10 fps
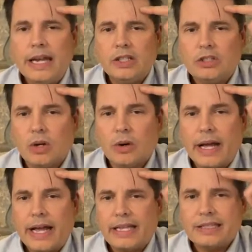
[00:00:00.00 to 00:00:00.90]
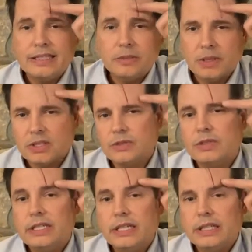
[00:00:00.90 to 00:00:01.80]
And so as these muscles
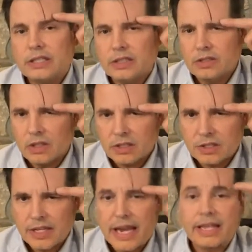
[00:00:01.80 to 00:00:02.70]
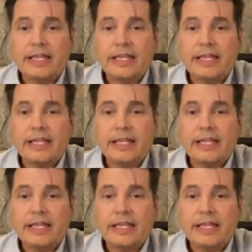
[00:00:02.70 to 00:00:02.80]
fatigue, this will start to sag,